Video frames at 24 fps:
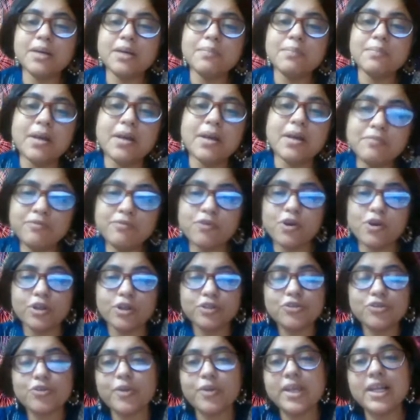ma'am, for
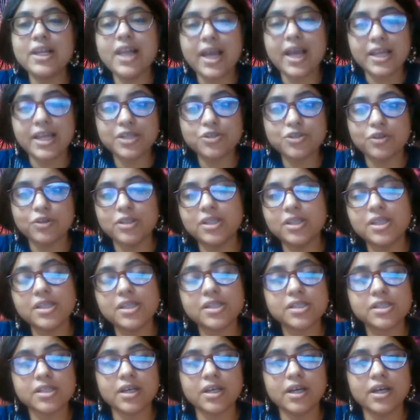throwing light on
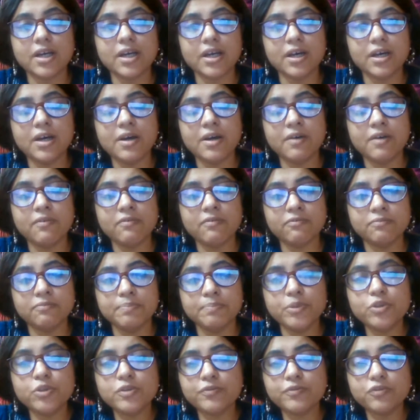these
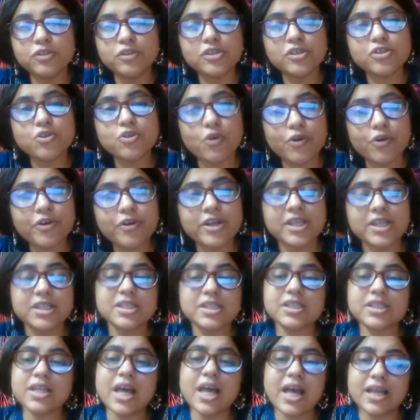beautiful
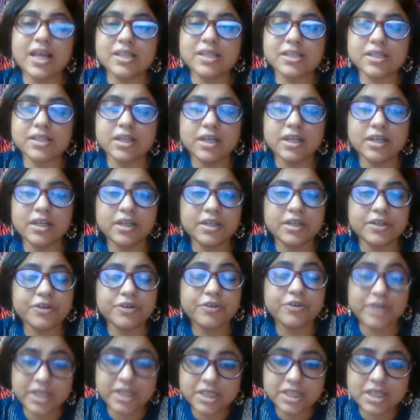stories as a
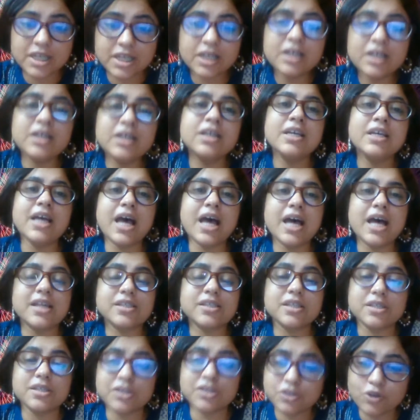reader,
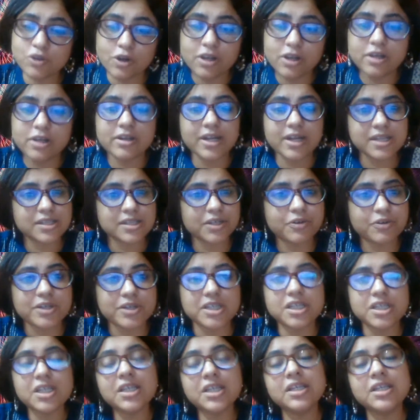as a scholar, as a
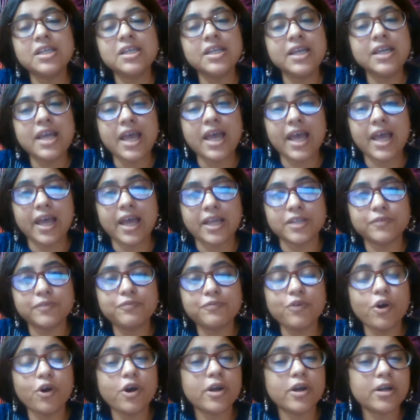critic, and
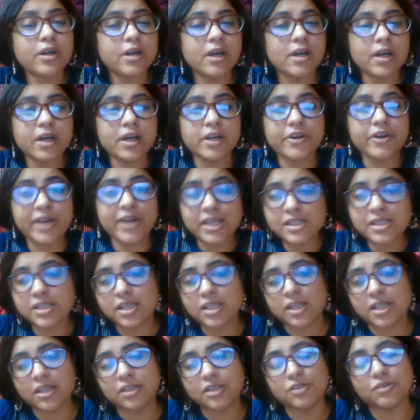for
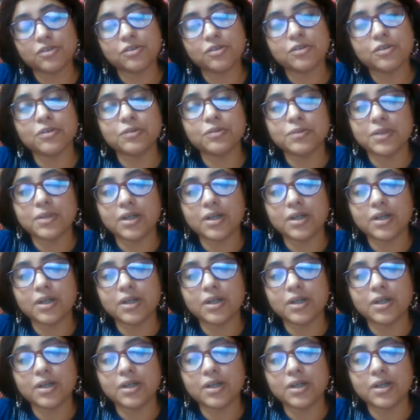raising, you know,